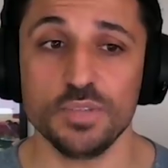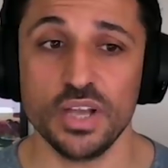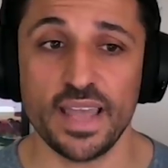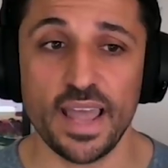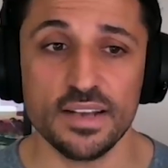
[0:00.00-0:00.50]
I
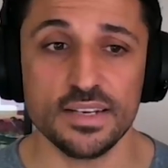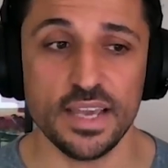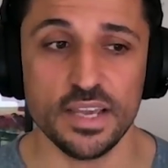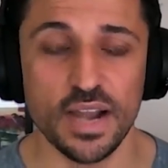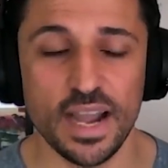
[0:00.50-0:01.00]
can
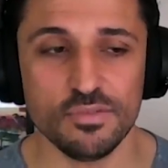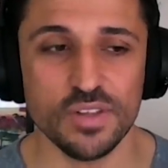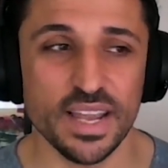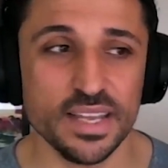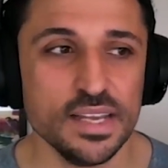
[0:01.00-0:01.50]
take. I have
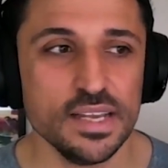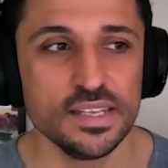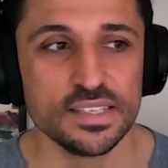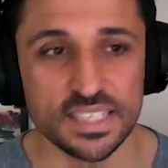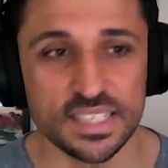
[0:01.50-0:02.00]
like
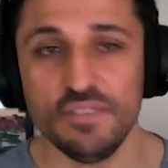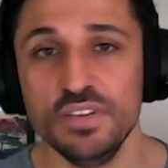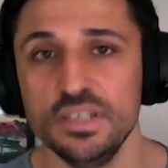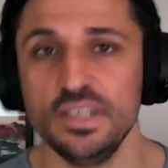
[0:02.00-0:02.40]
seven